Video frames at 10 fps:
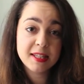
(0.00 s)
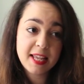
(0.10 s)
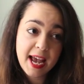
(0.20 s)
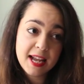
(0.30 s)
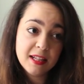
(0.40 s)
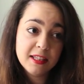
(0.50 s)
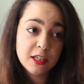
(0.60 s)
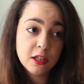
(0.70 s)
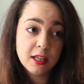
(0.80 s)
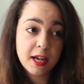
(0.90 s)
because they had a
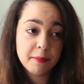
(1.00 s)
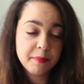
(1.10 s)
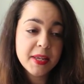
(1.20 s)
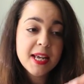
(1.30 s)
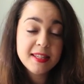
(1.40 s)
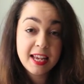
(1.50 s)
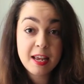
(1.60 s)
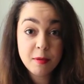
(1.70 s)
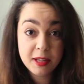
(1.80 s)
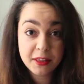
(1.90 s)
little
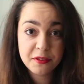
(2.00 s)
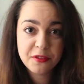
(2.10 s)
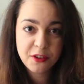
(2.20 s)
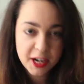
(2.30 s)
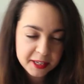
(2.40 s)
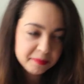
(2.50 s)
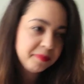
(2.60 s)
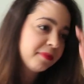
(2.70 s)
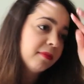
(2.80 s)
table at the front.